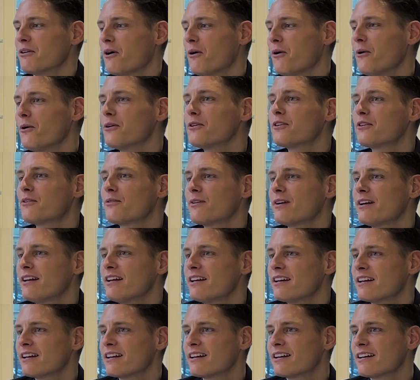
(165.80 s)
all
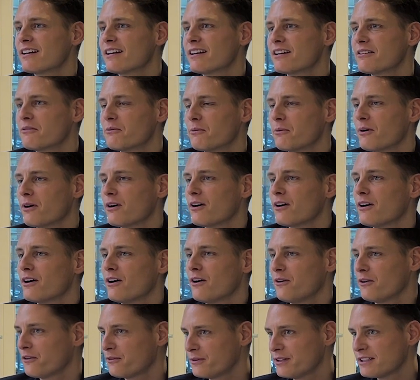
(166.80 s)
three
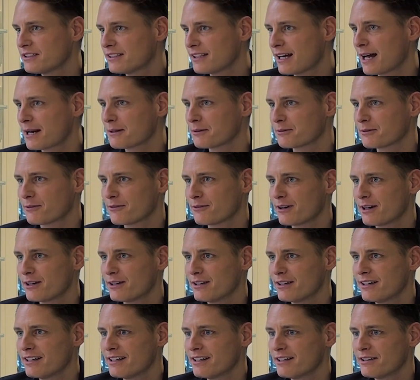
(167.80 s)
startups were
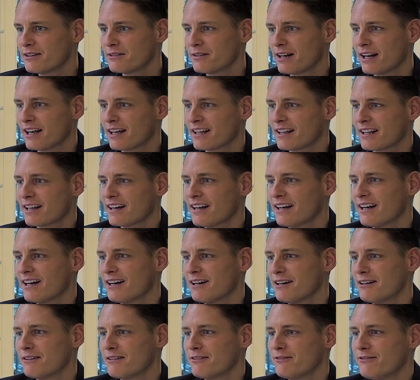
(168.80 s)
very like
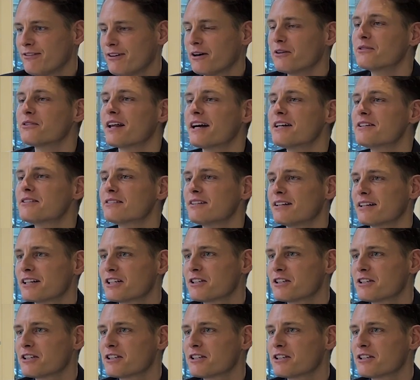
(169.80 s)
foundational